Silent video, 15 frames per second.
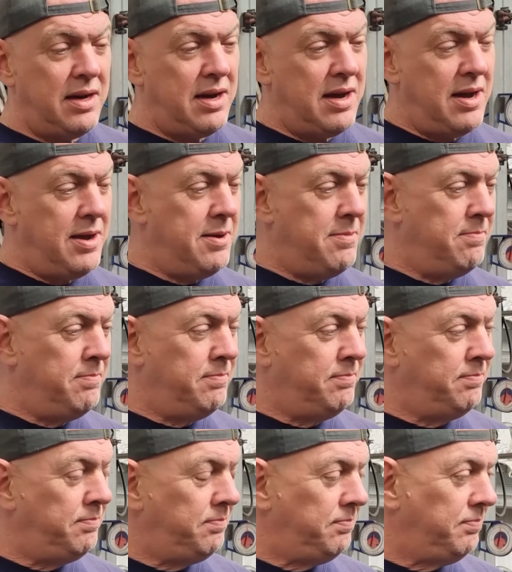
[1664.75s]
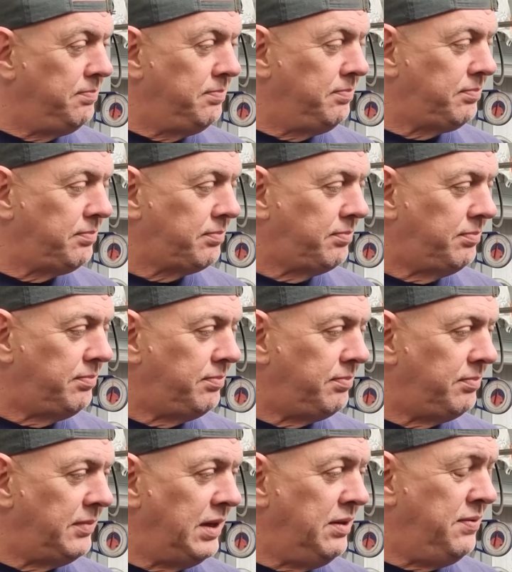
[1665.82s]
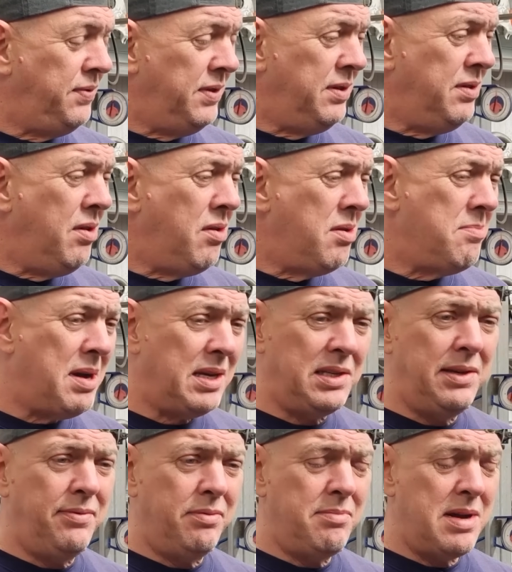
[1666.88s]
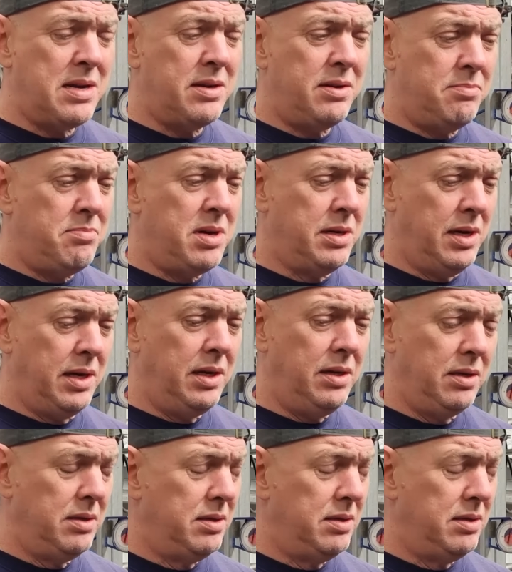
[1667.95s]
For not a massive amount of money,